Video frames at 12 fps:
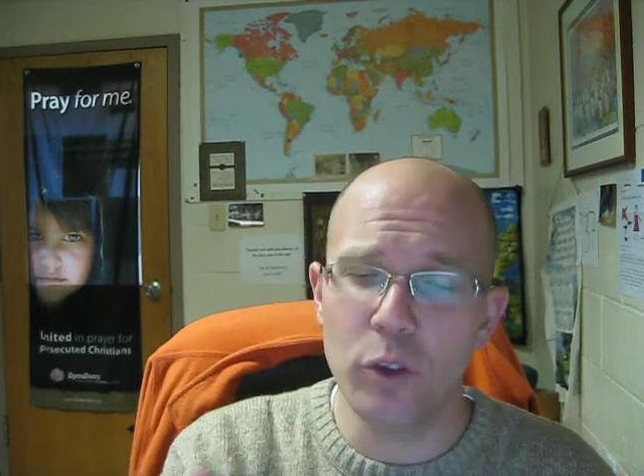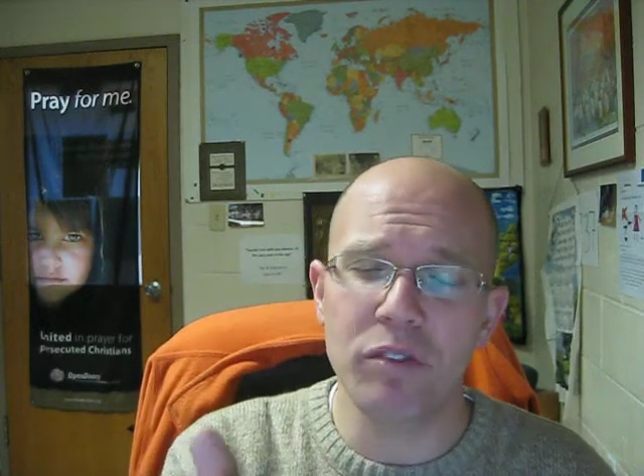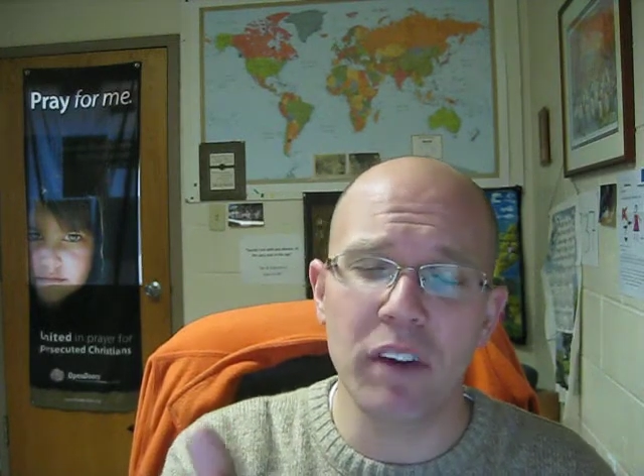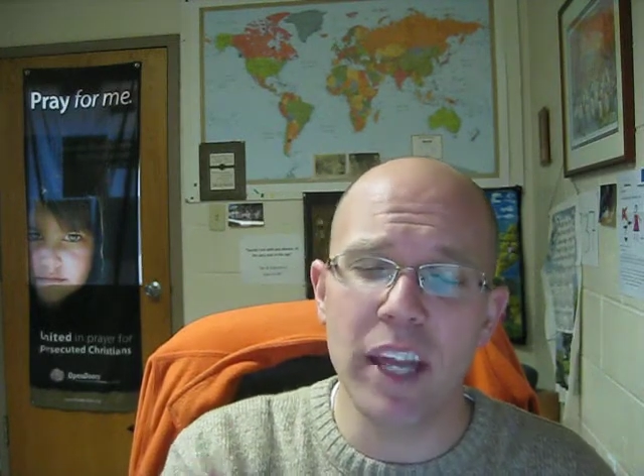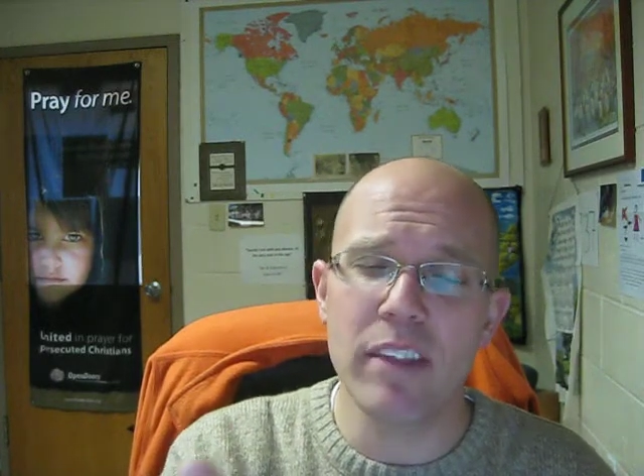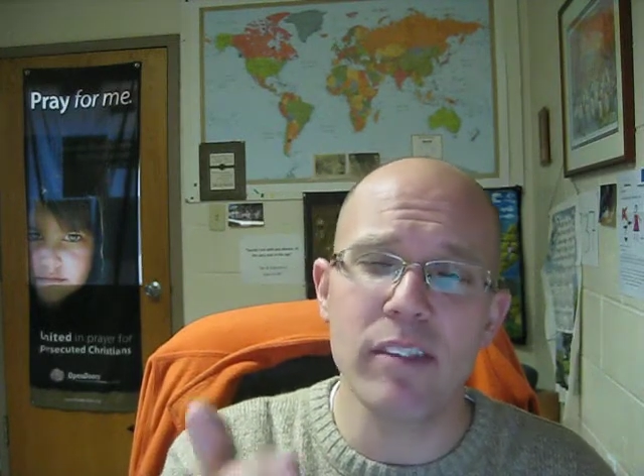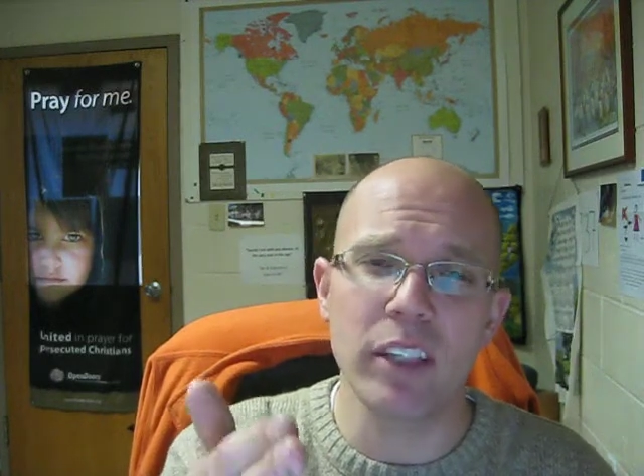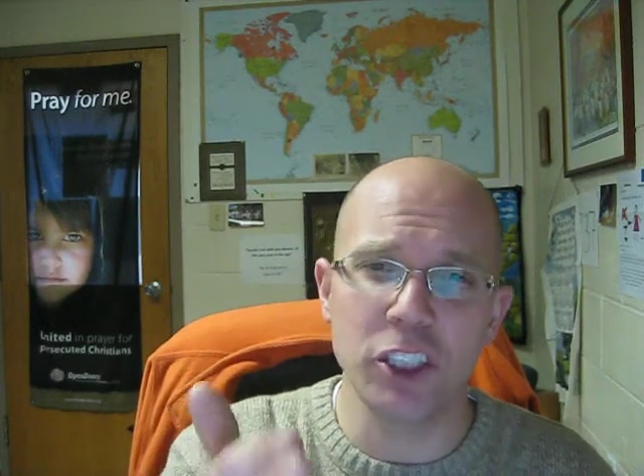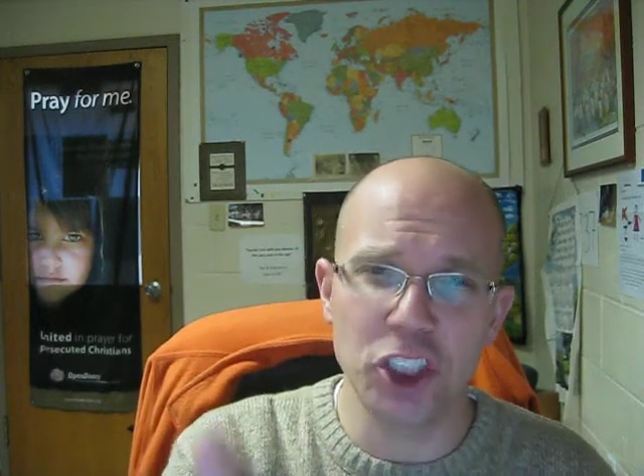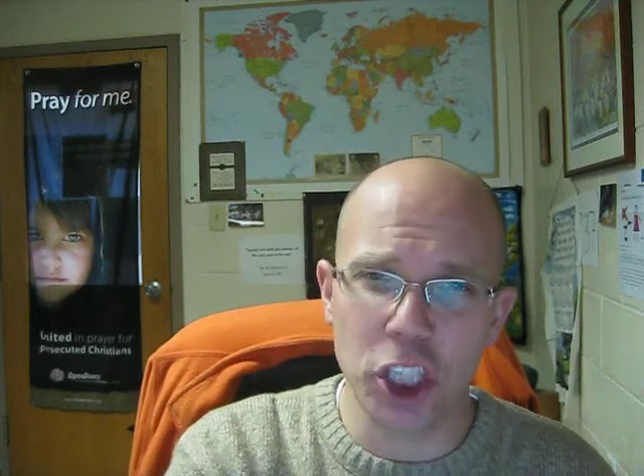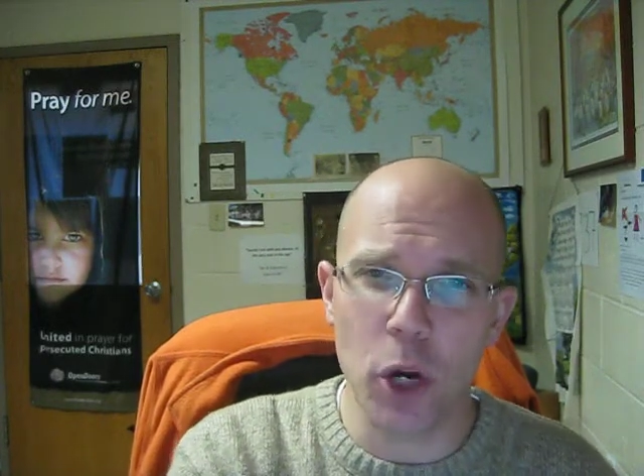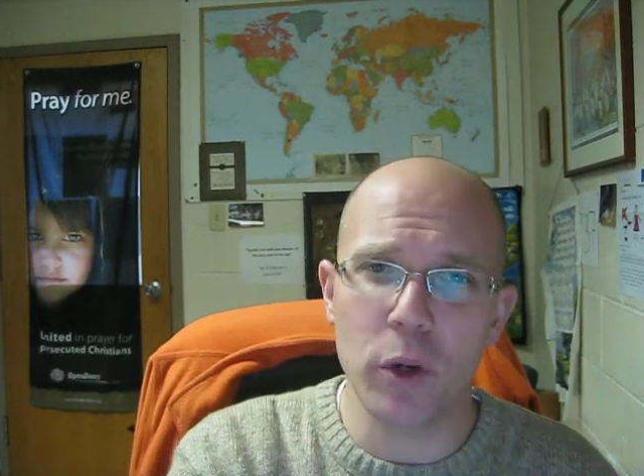faithfully
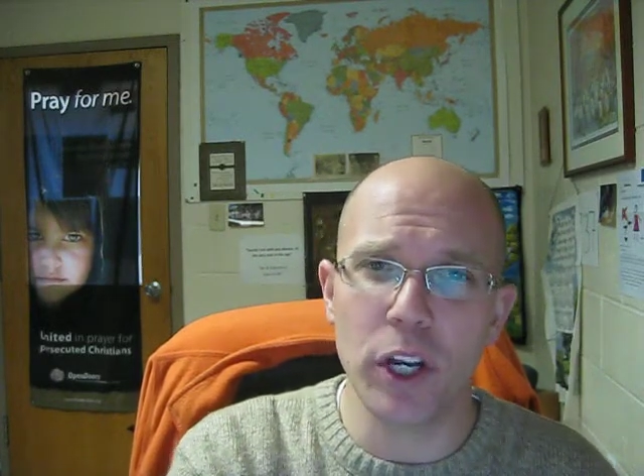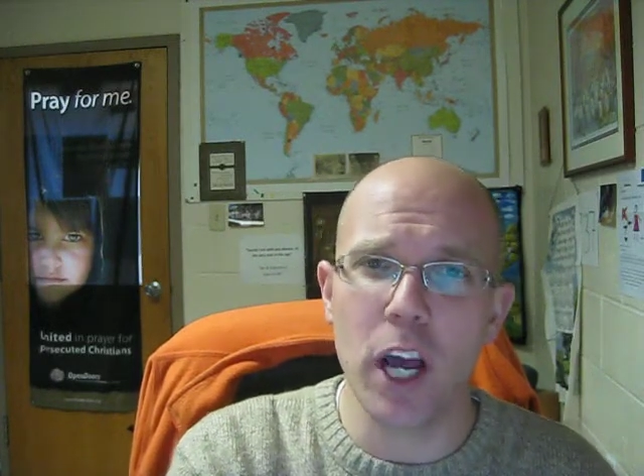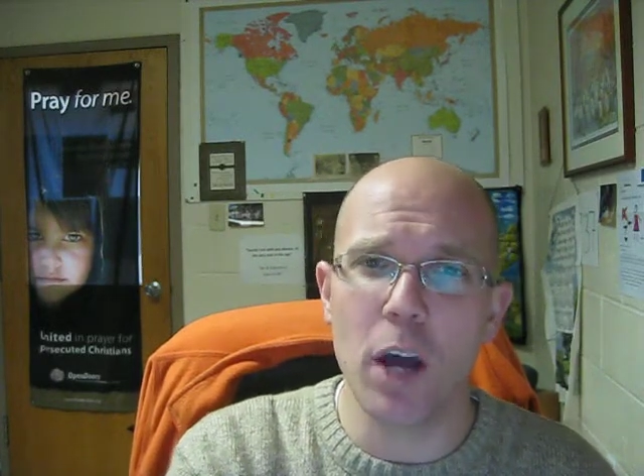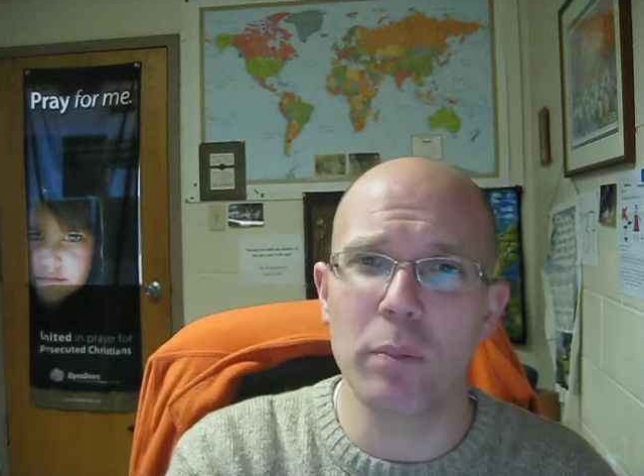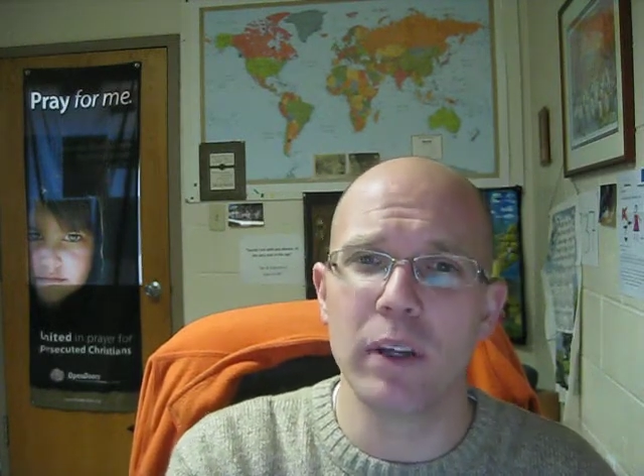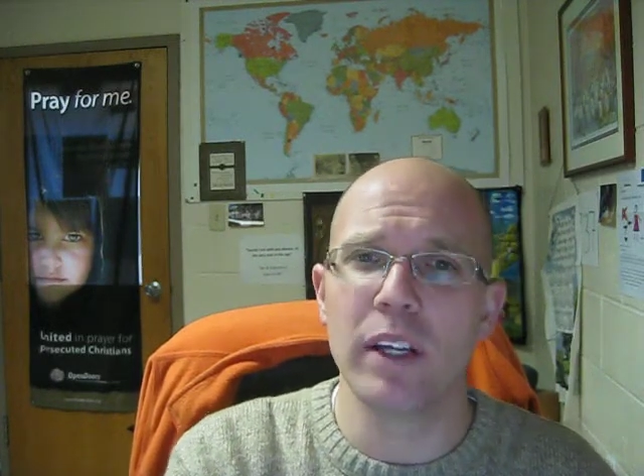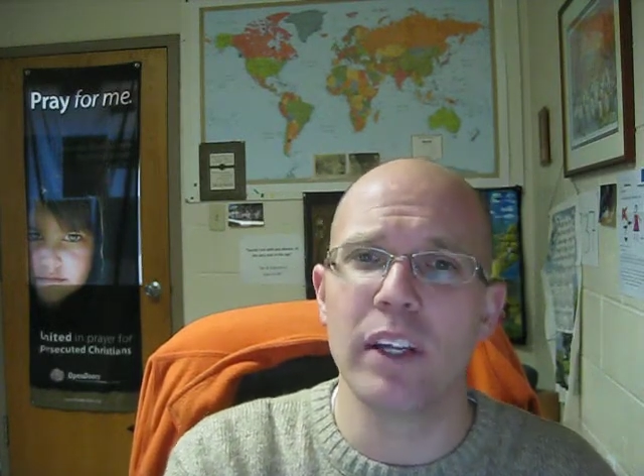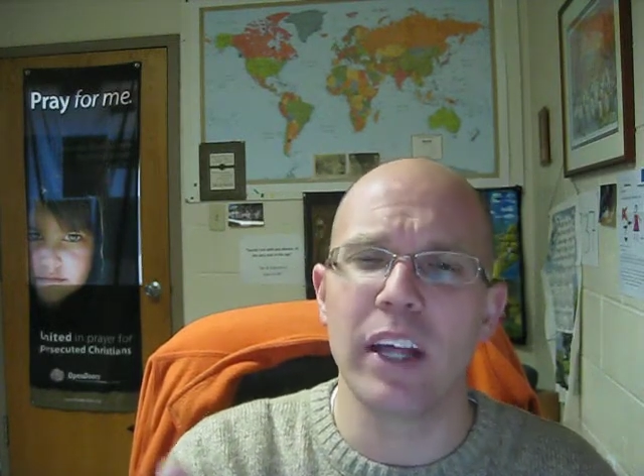showing up,